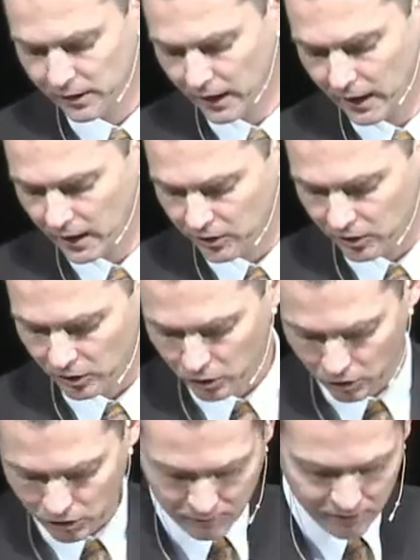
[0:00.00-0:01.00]
hands. He
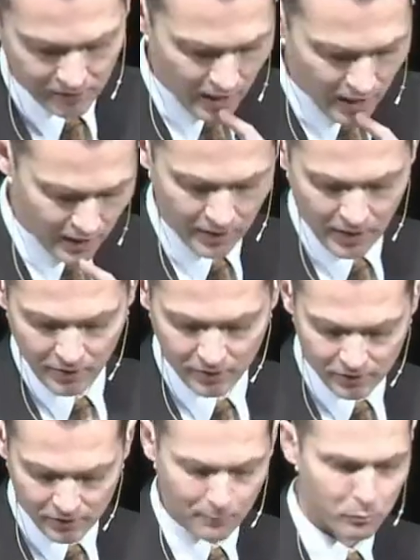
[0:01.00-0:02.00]
shows them his side. The
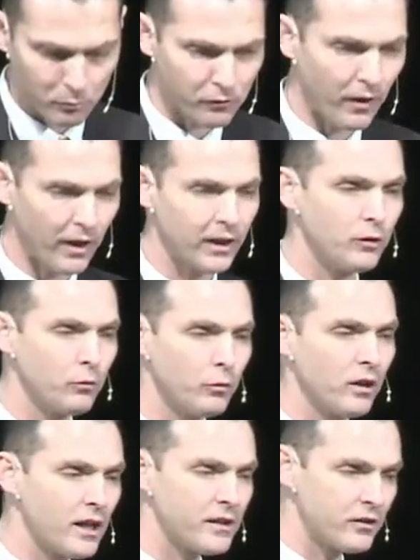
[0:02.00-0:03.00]
disciples finally
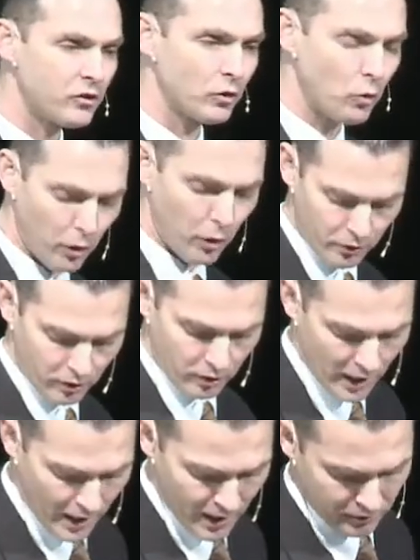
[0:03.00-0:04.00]
realize it's the Lord. They're
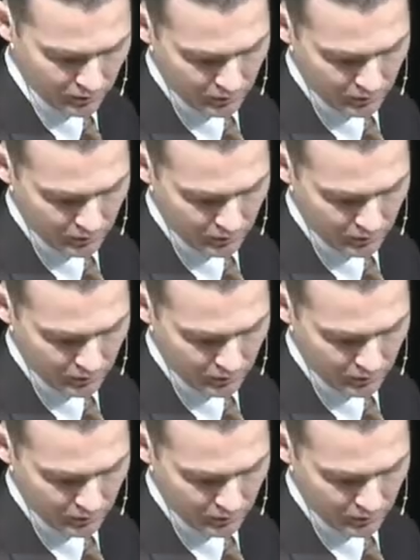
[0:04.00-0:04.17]
glad.